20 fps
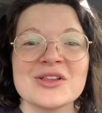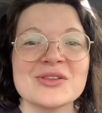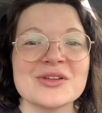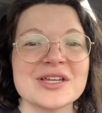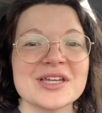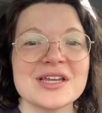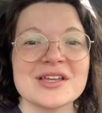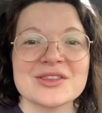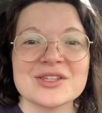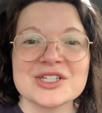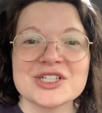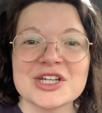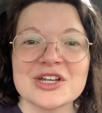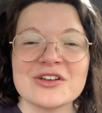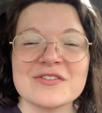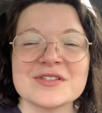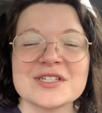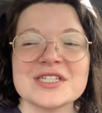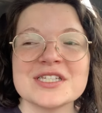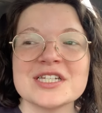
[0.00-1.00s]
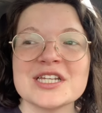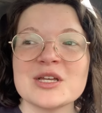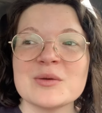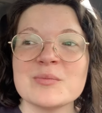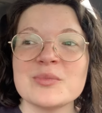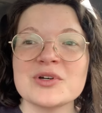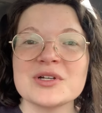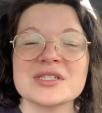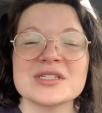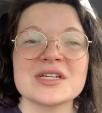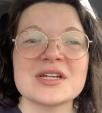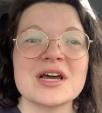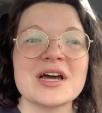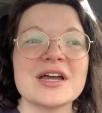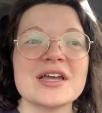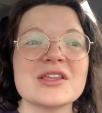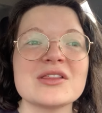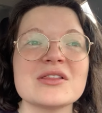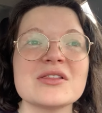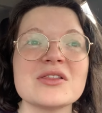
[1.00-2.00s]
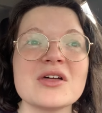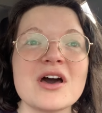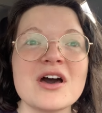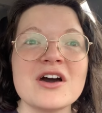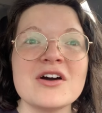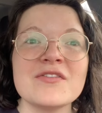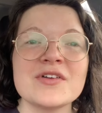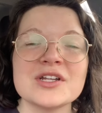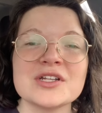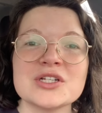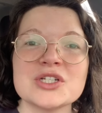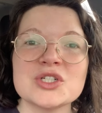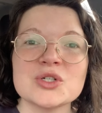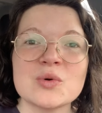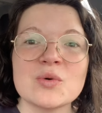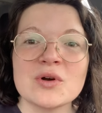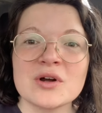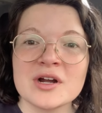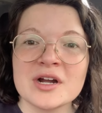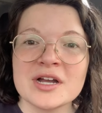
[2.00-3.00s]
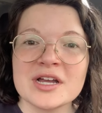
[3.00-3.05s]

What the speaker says: looking at the shelves and seeing books that I love and adore,